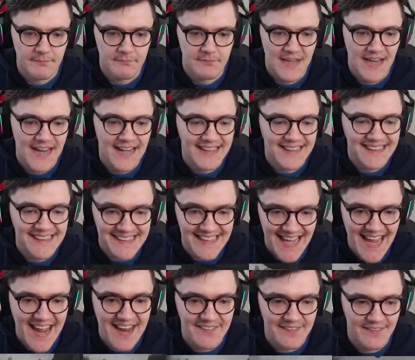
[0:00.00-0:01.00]
And
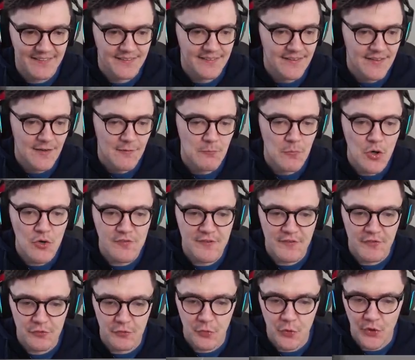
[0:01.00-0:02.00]
again, moving
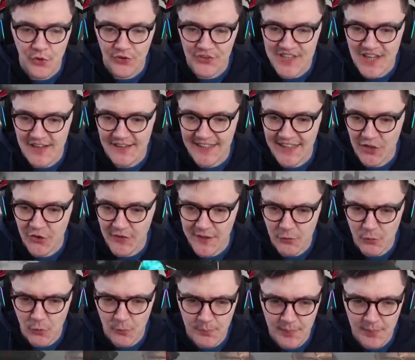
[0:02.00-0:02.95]
through hooks at an incredible